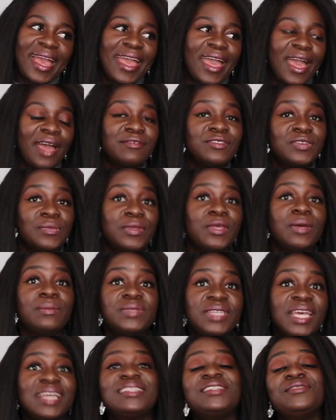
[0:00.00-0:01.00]
I have to be
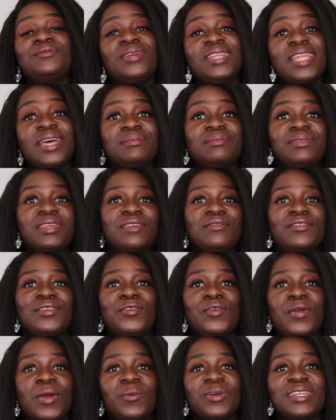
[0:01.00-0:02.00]
objective when I'm giving
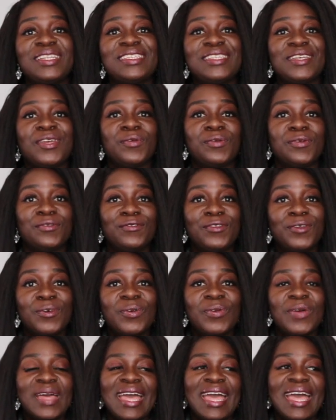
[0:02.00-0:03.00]
you, I want to say, a
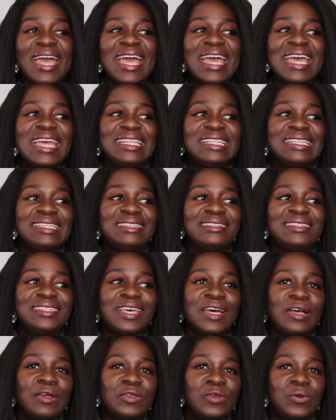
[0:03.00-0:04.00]
review and
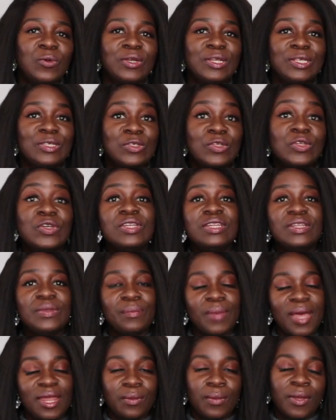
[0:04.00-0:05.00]
tell you what is good and
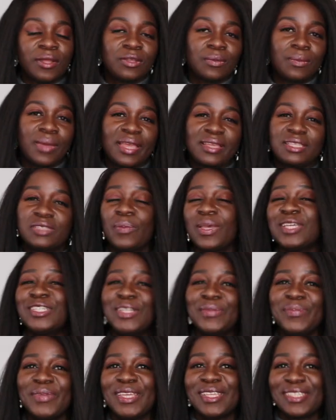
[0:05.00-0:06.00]
bad about the bag,
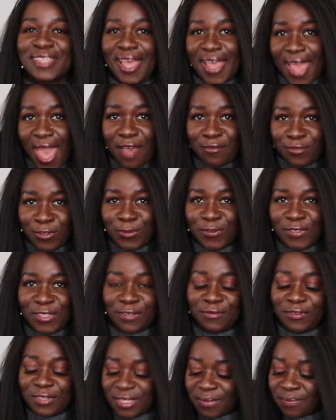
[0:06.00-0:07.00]
especially because I have used it
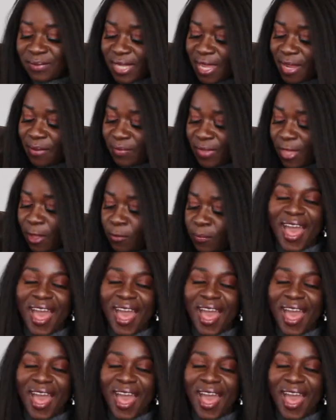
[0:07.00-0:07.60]
for some time now.